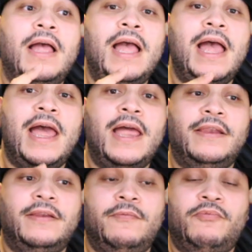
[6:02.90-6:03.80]
had
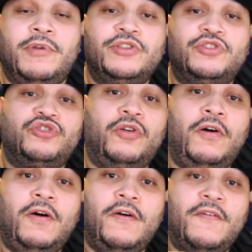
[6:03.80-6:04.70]
branched
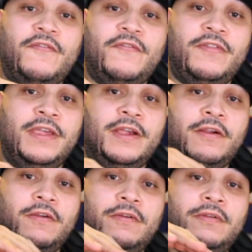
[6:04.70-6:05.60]
off
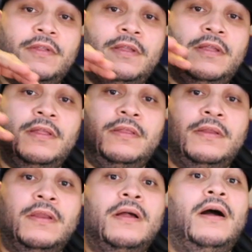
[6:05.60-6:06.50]
their
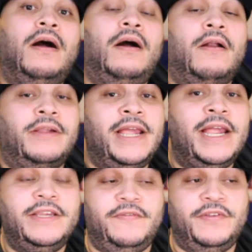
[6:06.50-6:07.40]

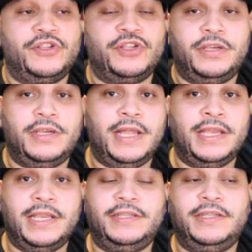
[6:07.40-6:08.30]
arcade division, and
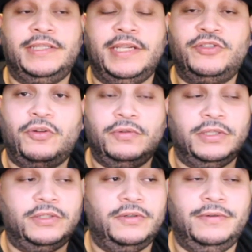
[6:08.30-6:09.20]
they sold
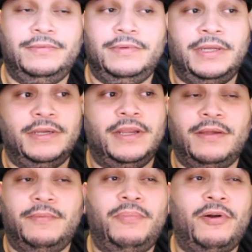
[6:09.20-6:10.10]
it to another